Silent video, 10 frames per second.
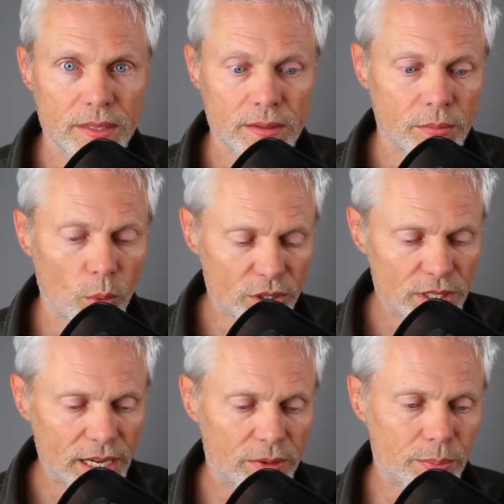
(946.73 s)
But when you
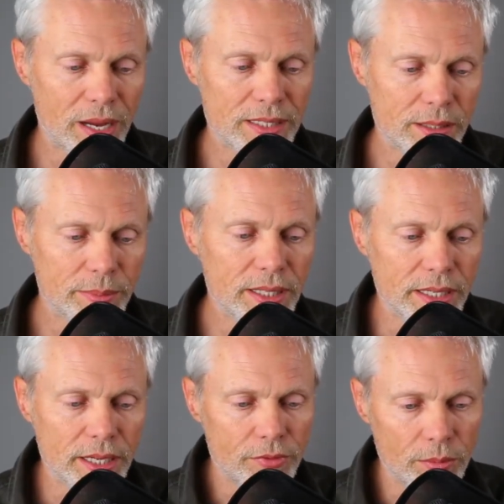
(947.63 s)
take
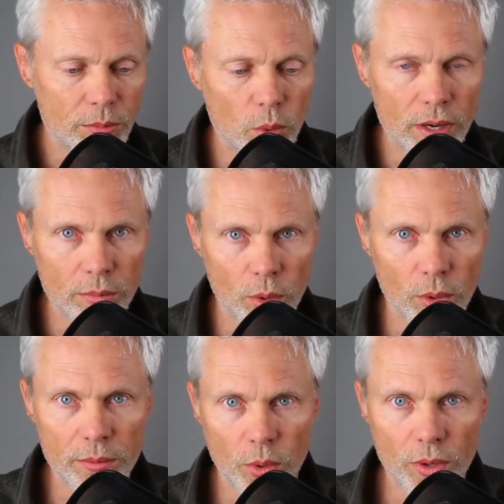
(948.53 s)
responsibility for more and more
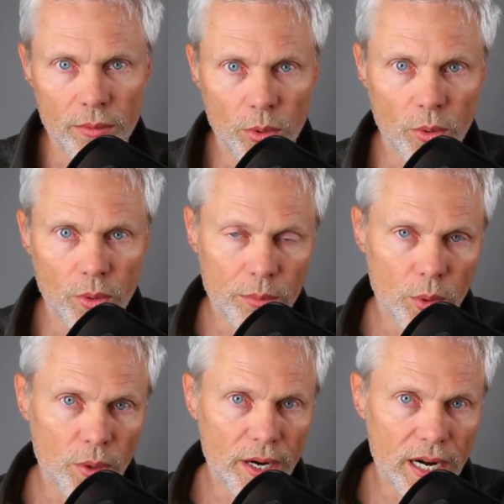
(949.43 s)
and more and more and
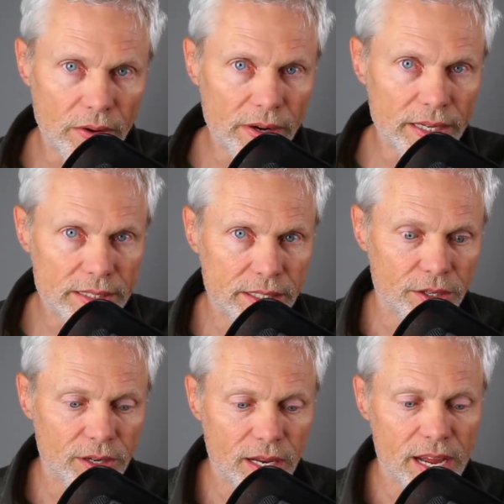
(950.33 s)
more areas in
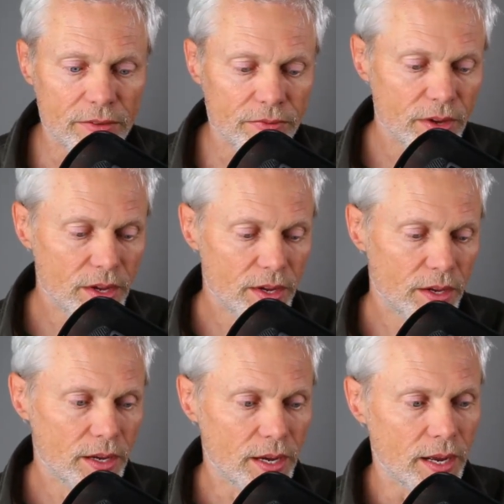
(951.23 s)
your life,
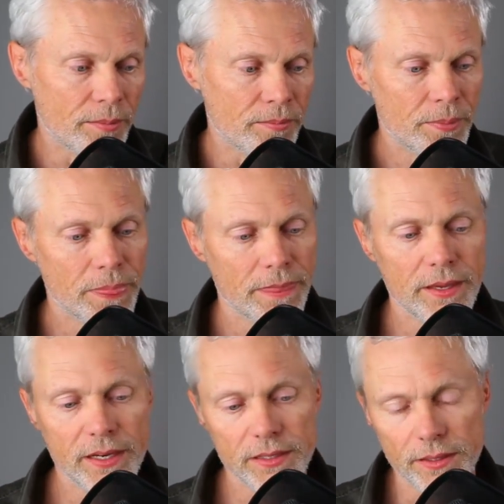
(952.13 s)
um,
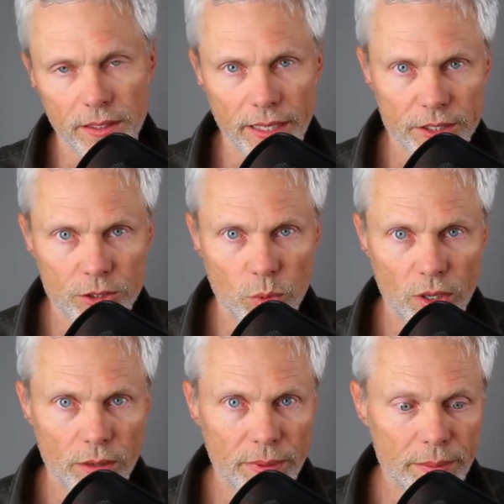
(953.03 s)
it is a little extra
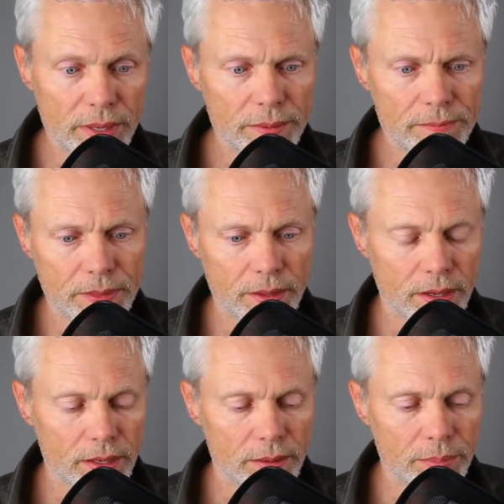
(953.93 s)
work, maybe,
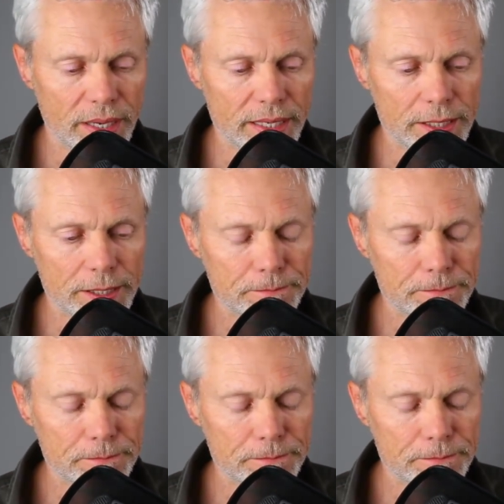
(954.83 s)
uh, but